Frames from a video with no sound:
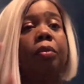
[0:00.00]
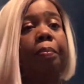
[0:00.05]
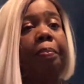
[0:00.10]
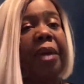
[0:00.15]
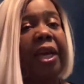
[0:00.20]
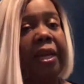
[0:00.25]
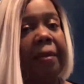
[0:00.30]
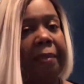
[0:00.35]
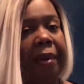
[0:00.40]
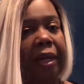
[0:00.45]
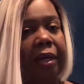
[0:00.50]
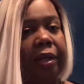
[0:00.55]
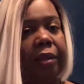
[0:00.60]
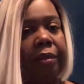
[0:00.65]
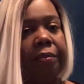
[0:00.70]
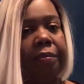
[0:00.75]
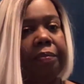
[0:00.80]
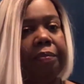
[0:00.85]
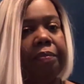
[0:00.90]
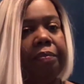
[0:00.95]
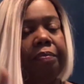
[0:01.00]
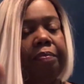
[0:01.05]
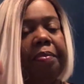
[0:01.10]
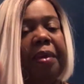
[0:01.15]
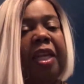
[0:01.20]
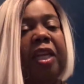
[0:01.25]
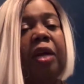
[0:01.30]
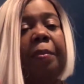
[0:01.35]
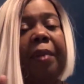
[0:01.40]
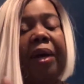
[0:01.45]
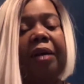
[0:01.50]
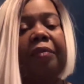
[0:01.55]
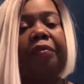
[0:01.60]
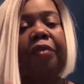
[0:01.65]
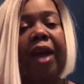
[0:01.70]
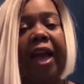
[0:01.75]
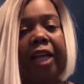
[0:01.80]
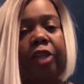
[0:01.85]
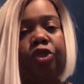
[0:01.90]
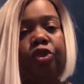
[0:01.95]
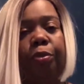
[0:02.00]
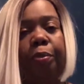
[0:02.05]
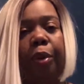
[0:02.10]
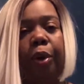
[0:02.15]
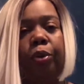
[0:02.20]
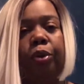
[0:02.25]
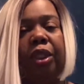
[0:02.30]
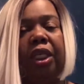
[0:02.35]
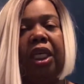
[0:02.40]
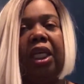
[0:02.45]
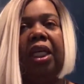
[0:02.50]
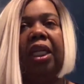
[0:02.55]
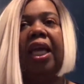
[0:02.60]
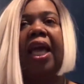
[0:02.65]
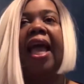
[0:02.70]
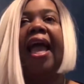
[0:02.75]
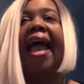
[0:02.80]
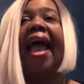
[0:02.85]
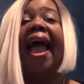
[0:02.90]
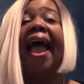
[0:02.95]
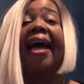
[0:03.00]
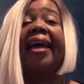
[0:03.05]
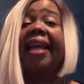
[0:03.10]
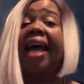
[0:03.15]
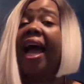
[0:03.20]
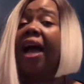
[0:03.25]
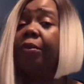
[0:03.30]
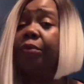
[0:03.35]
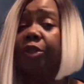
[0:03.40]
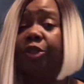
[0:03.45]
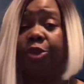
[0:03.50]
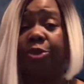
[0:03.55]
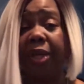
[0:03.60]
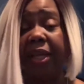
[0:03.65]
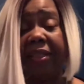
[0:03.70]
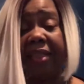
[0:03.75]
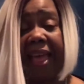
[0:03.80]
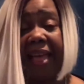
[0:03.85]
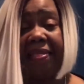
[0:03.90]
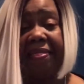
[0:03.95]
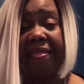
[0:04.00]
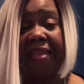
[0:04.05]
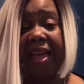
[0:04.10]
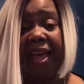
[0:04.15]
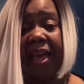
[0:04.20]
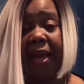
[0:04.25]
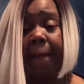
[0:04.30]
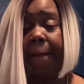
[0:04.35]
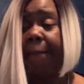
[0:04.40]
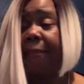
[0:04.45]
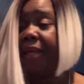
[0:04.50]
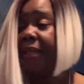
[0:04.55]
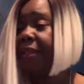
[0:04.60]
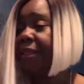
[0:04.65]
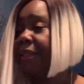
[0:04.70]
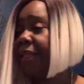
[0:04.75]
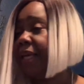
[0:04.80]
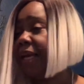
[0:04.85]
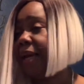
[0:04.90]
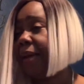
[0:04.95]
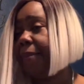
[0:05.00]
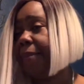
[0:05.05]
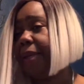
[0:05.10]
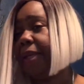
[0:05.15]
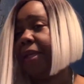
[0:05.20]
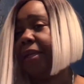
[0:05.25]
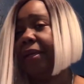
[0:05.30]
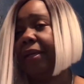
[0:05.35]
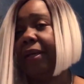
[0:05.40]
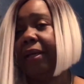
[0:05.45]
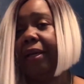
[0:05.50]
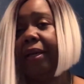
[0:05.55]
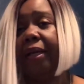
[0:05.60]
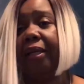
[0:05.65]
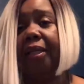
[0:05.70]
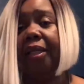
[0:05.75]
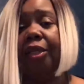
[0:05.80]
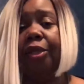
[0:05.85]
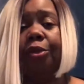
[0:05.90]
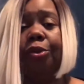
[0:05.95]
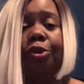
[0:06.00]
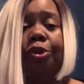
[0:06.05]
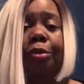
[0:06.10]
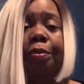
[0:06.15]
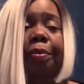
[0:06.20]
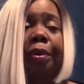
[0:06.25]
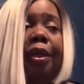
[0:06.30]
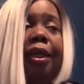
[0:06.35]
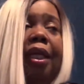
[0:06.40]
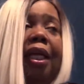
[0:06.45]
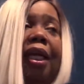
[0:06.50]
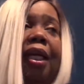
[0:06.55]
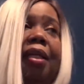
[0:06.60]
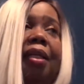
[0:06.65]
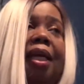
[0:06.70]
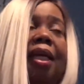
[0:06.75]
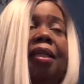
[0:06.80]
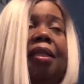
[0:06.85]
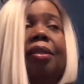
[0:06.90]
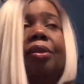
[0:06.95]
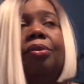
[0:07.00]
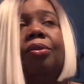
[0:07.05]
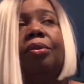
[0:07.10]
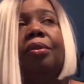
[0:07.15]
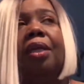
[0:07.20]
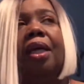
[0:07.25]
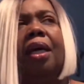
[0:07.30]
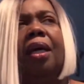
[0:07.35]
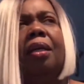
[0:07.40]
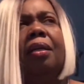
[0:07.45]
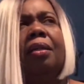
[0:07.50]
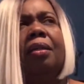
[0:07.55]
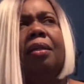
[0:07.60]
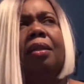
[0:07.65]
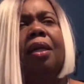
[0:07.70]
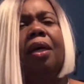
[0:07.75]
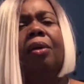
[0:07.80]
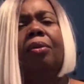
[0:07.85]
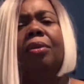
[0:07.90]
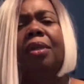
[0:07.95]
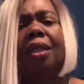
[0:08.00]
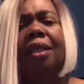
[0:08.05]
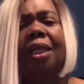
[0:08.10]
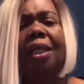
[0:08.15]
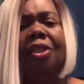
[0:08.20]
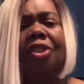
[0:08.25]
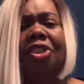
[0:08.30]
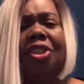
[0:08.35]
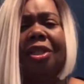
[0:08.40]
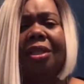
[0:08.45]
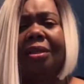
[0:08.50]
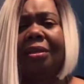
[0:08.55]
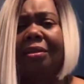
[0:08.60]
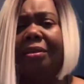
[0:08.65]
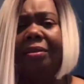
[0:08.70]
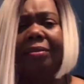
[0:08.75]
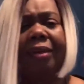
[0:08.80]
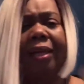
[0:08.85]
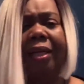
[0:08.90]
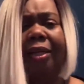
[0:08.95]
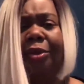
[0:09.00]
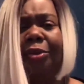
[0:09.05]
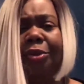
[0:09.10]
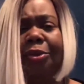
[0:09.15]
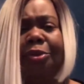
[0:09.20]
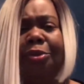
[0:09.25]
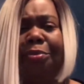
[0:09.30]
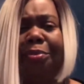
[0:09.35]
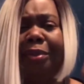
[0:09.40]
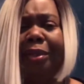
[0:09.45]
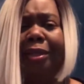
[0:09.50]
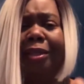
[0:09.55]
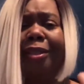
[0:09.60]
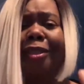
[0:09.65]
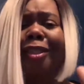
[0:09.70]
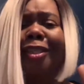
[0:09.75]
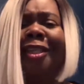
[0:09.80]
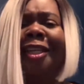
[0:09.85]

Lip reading: peanut butter for extra protein. And I would drink that thing and mix it up in the NutriBullet, the Ninja. I had no NutriBullet, the